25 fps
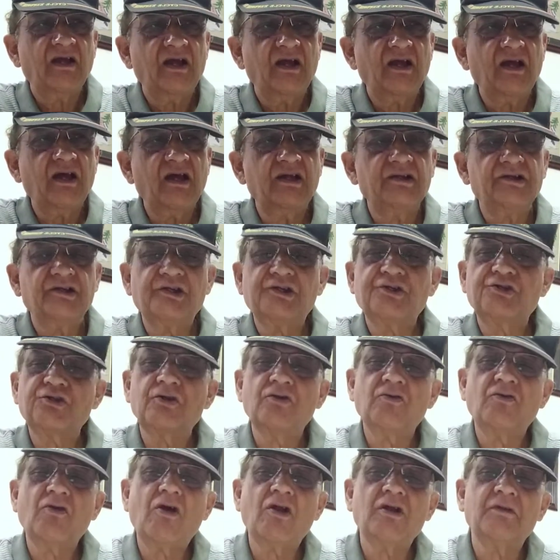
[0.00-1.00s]
And it
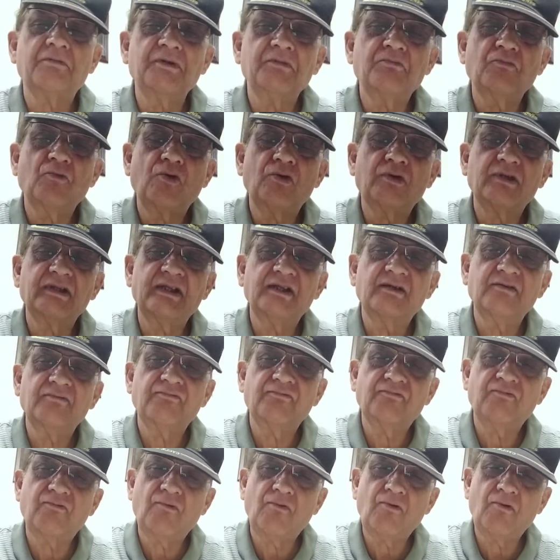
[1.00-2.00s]
should not be more than
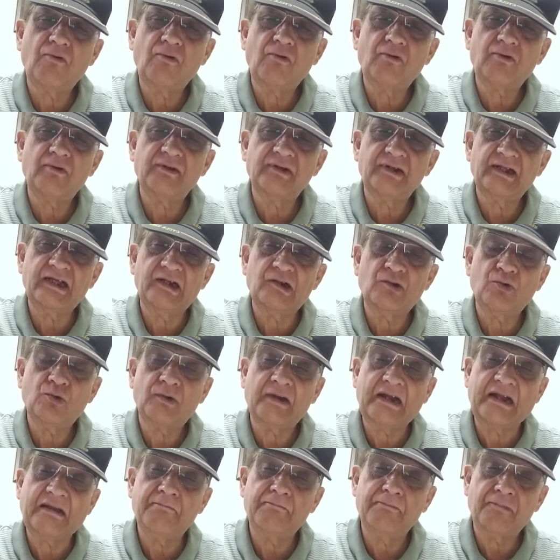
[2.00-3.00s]
4
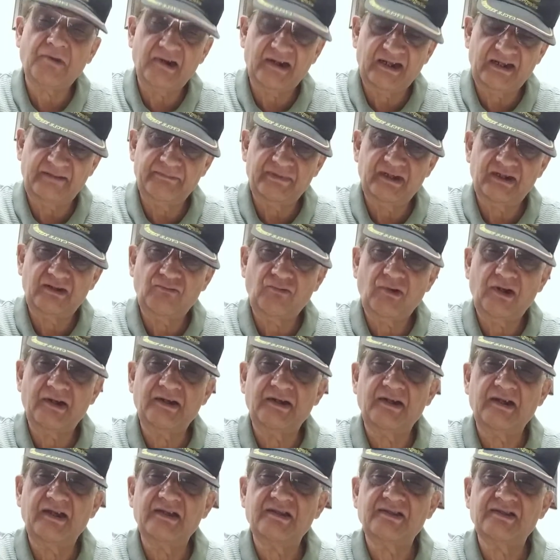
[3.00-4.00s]
nanogram per ml. What
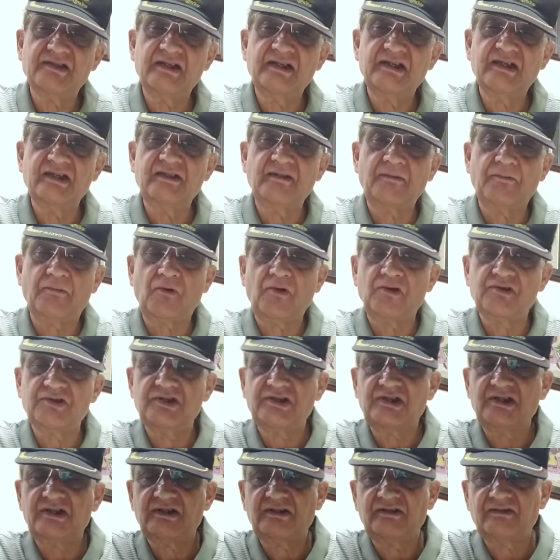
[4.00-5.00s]
did I say? The
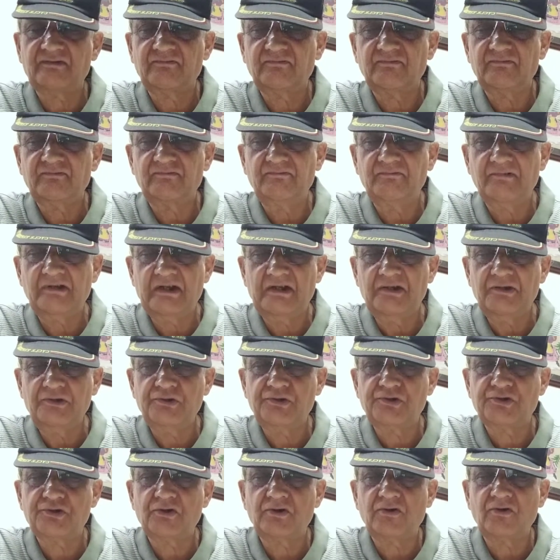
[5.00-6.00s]
prostatic value
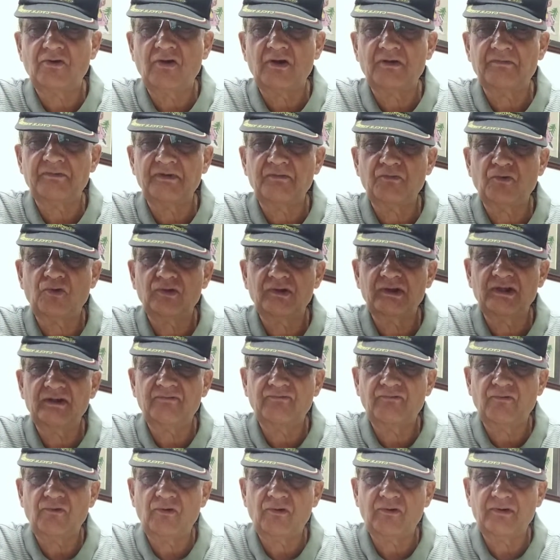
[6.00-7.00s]
should not be more than
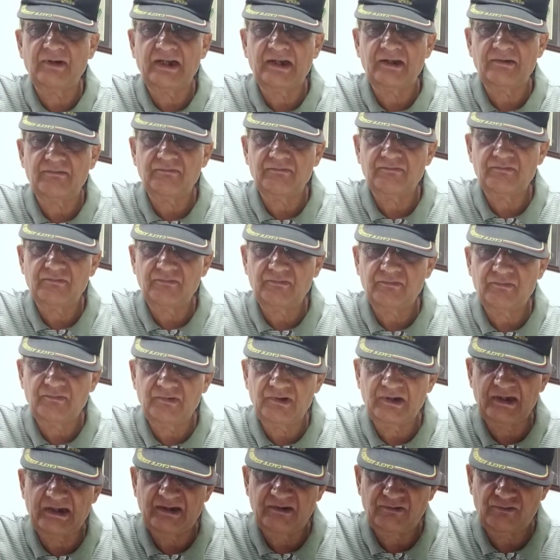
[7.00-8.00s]
4
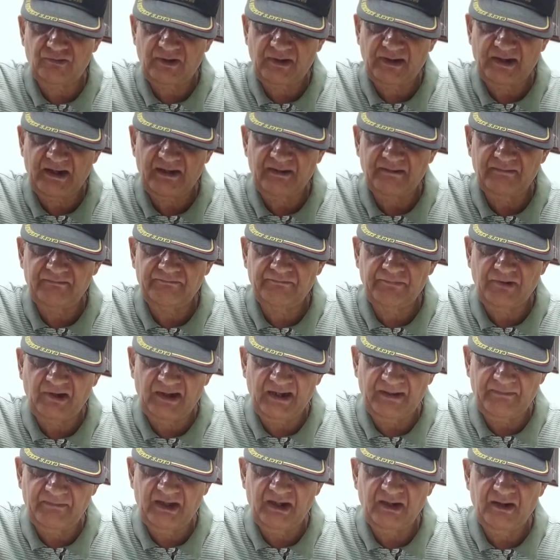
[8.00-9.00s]
nanogram per
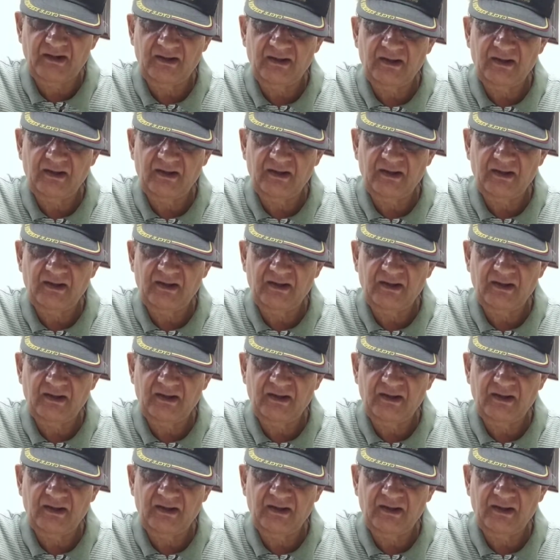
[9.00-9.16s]
ml.